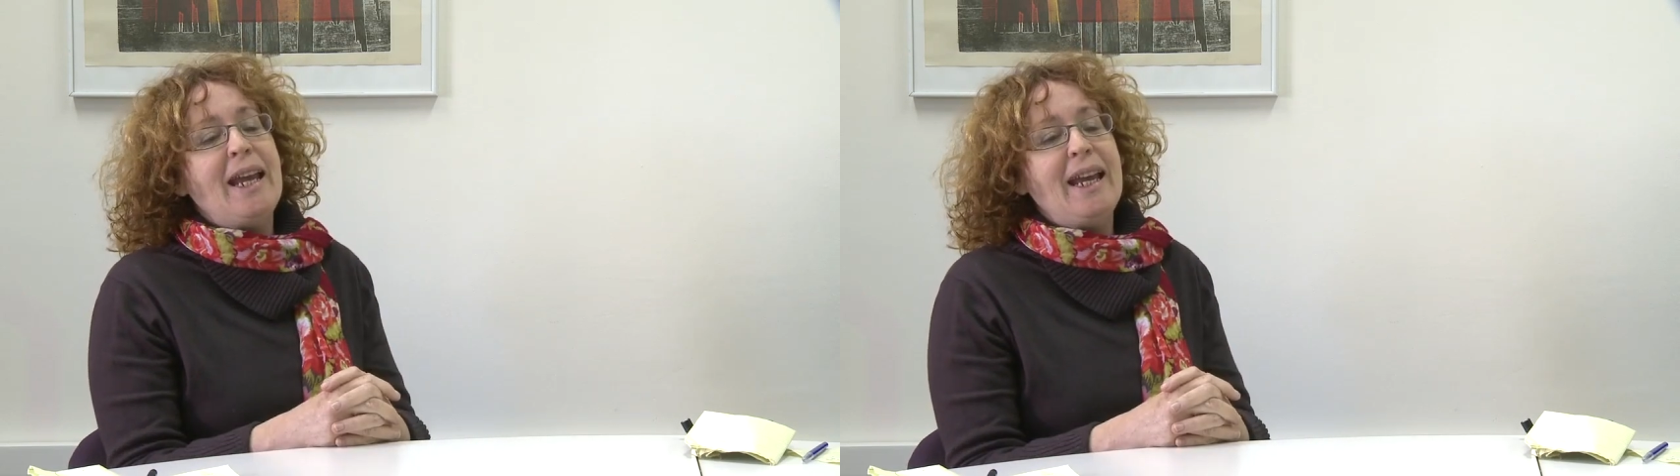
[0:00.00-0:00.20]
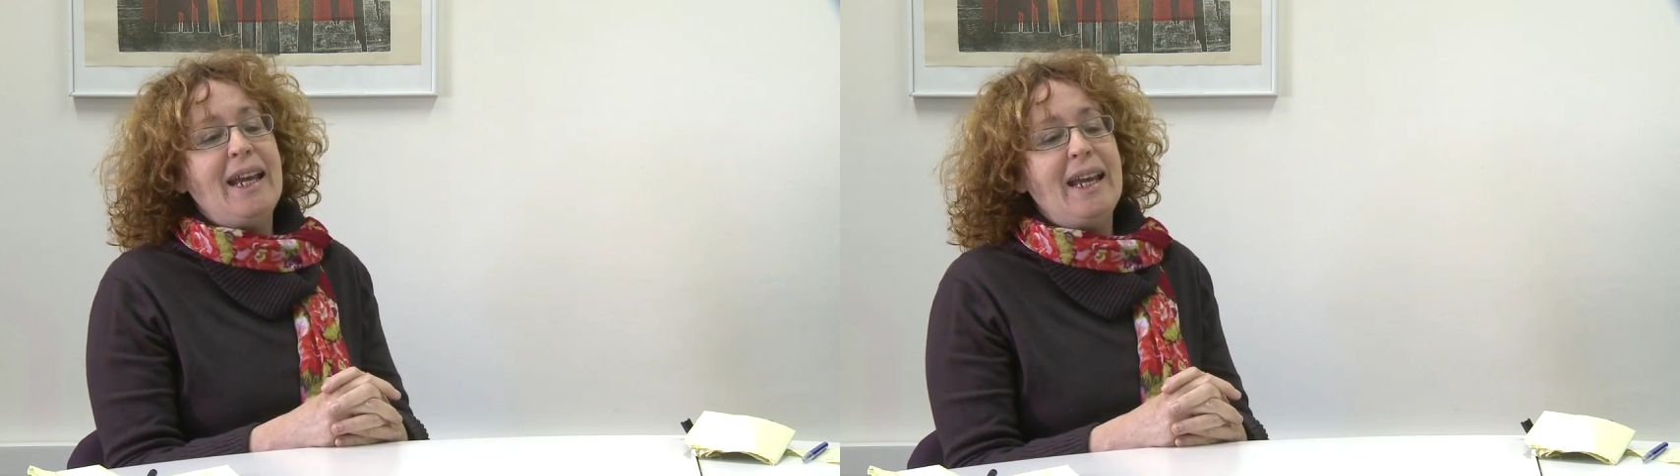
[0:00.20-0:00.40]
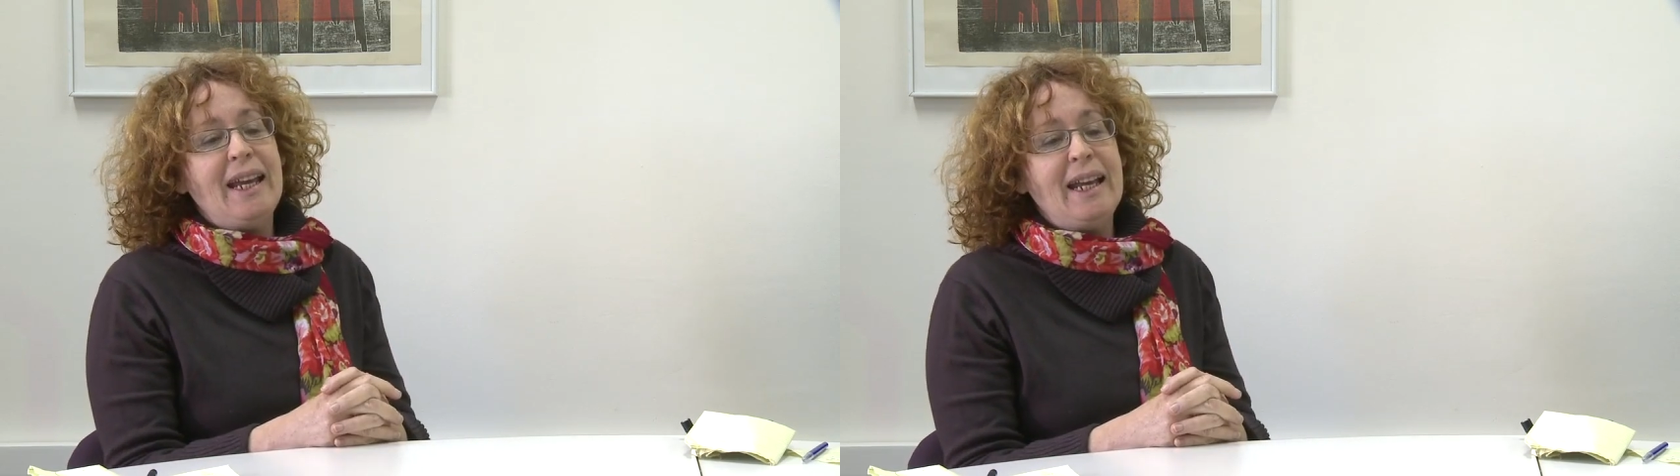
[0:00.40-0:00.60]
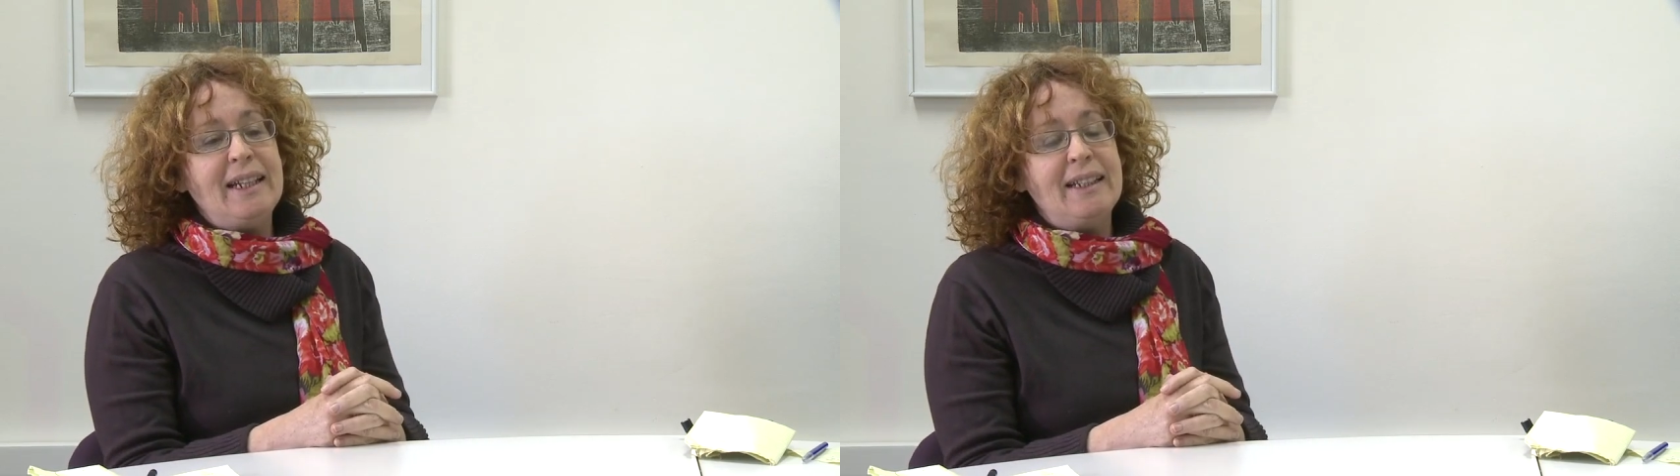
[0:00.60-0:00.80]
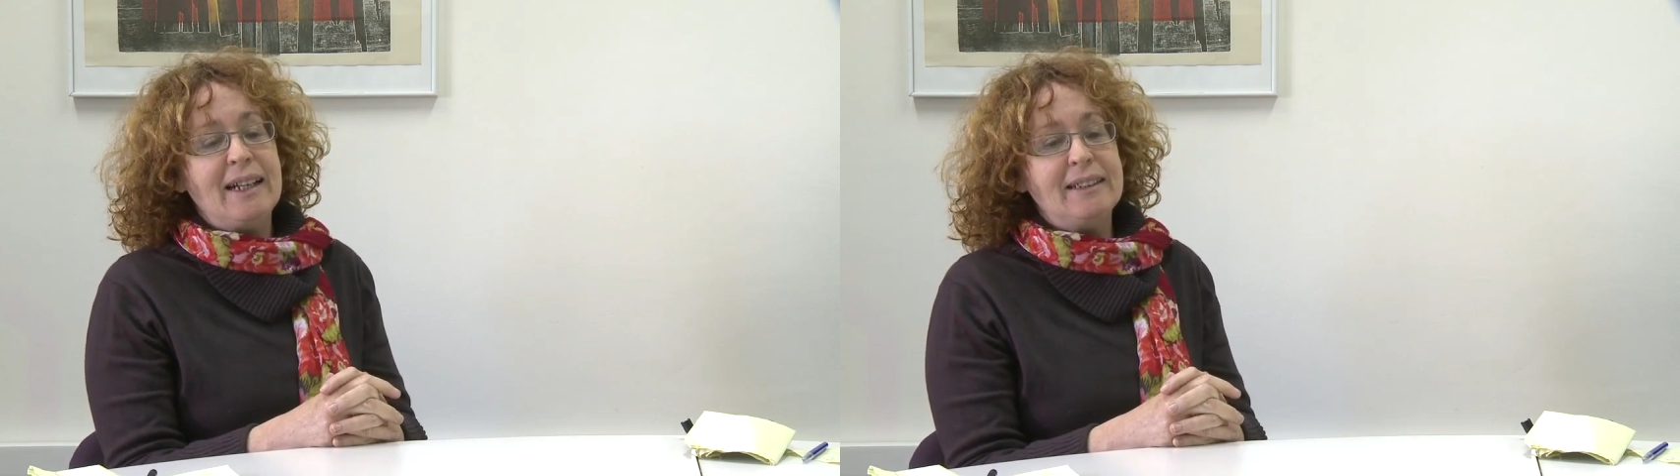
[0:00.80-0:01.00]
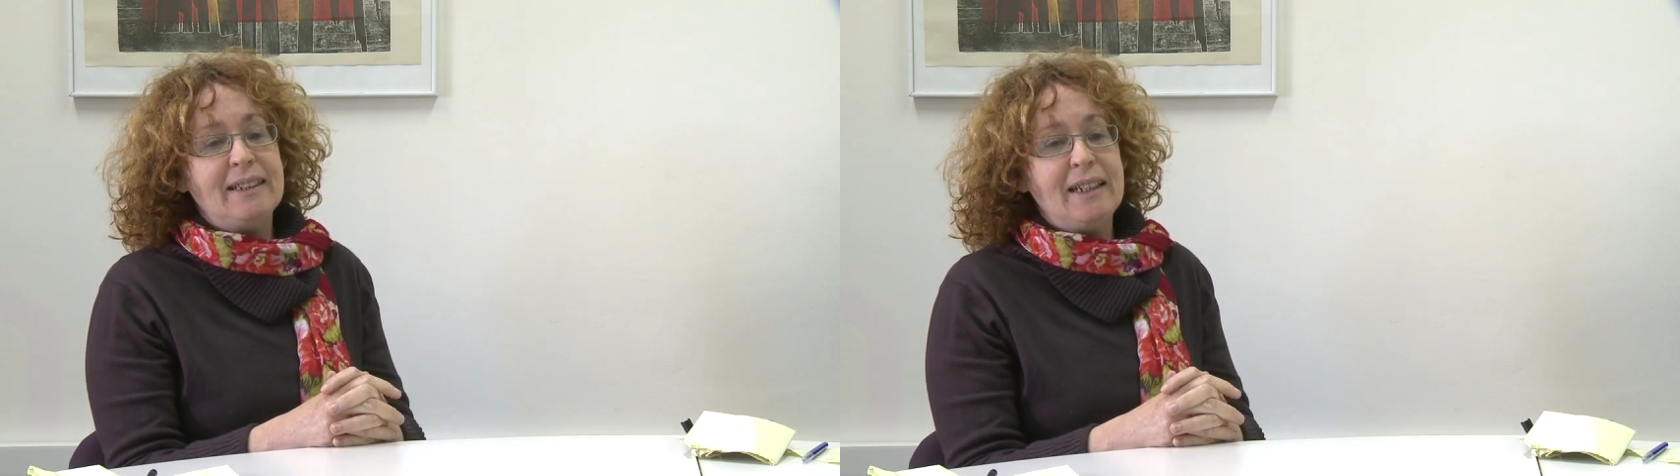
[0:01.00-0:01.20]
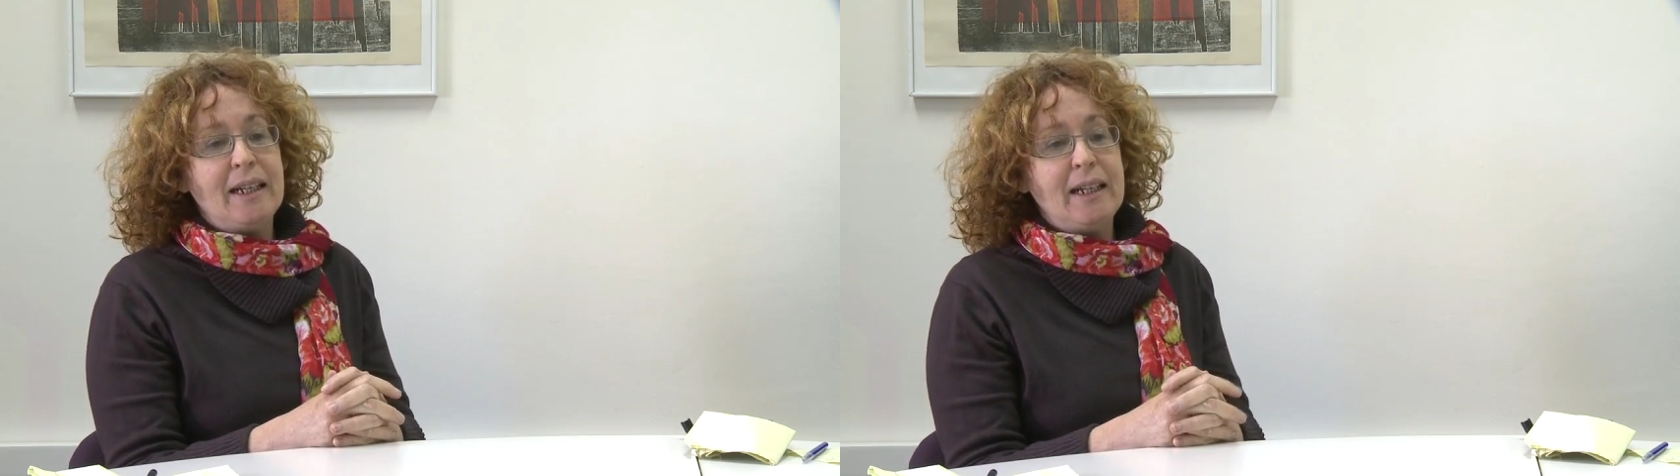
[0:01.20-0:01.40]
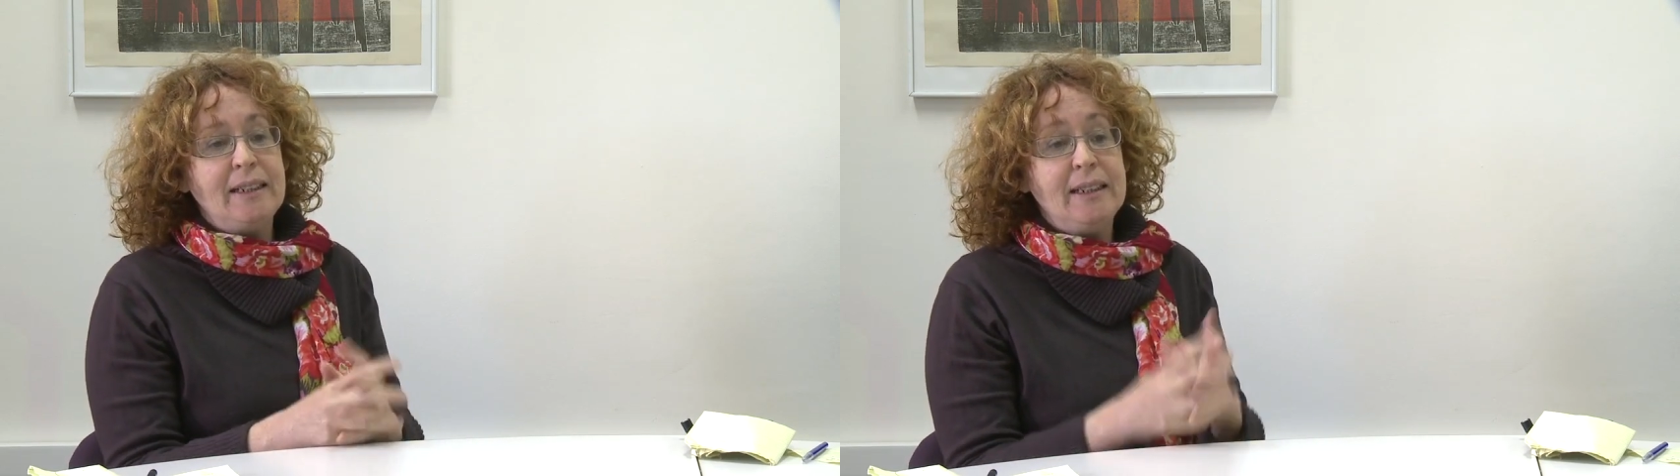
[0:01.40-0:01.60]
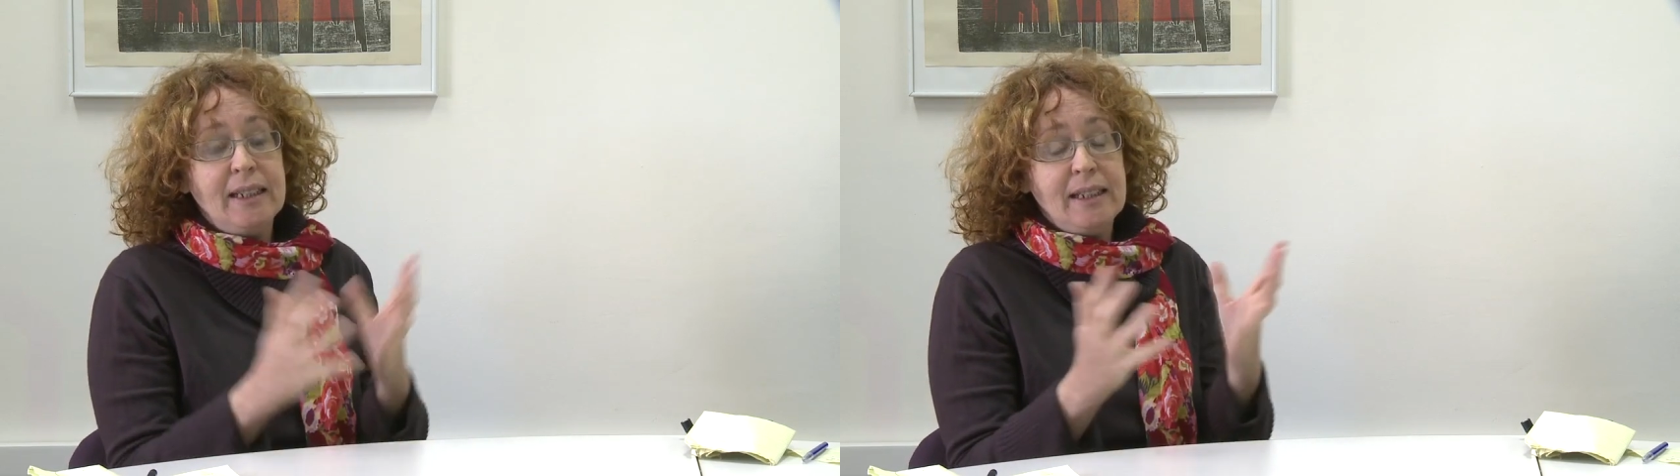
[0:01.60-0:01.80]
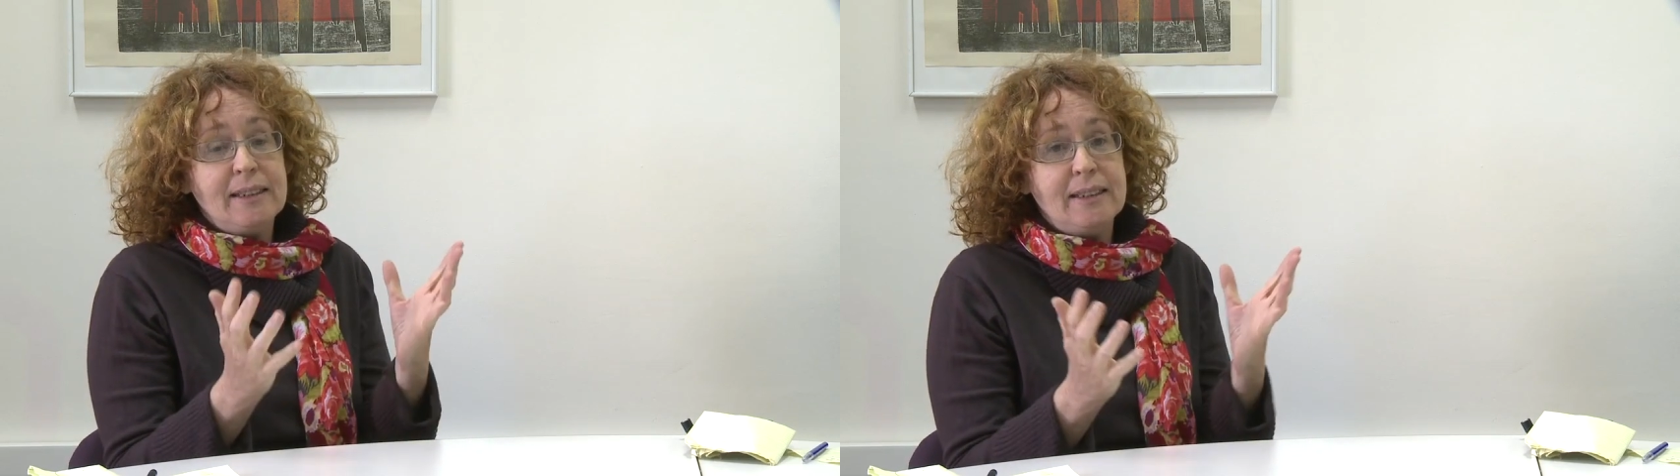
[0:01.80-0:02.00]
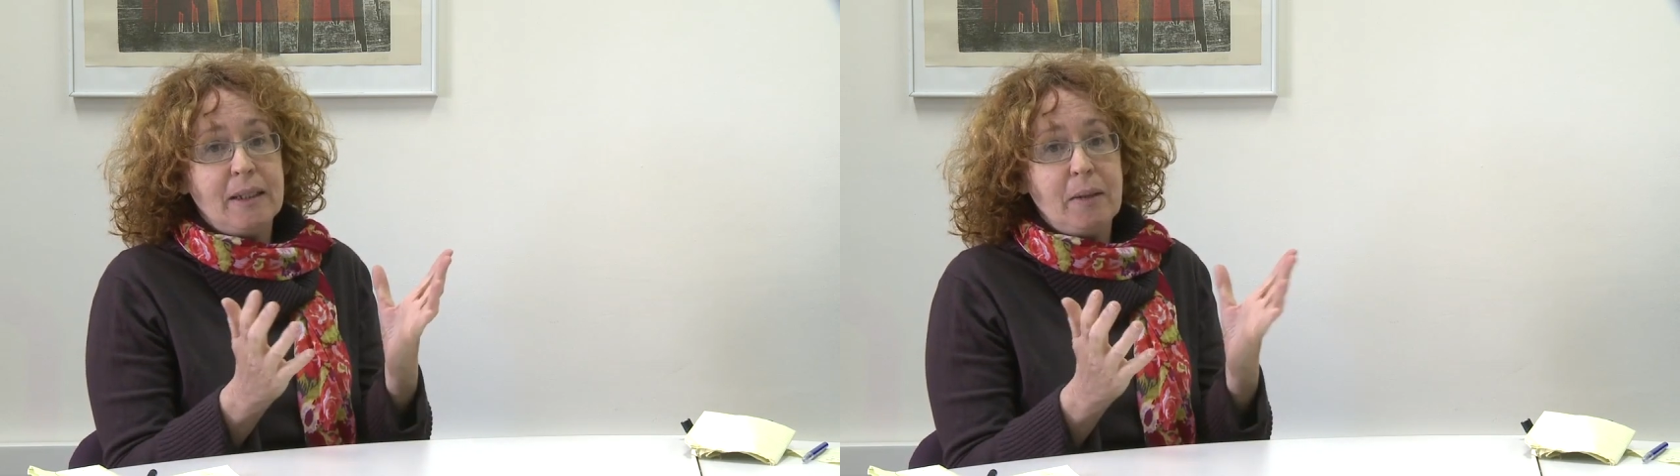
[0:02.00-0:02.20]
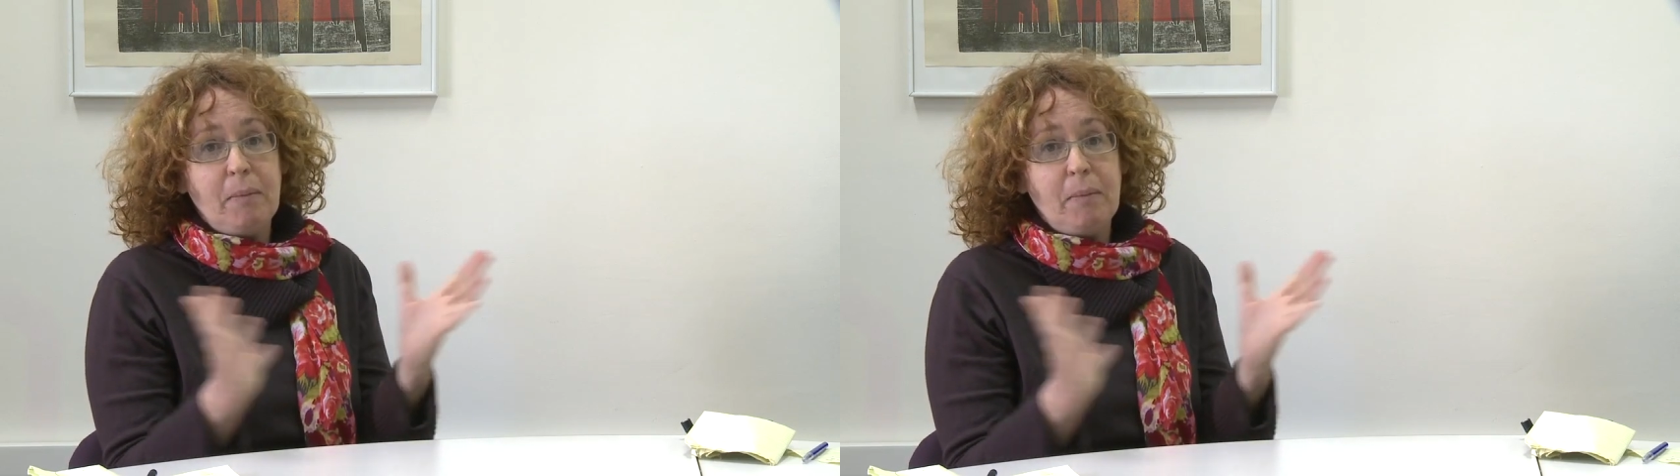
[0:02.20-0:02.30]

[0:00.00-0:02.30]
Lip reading: that yields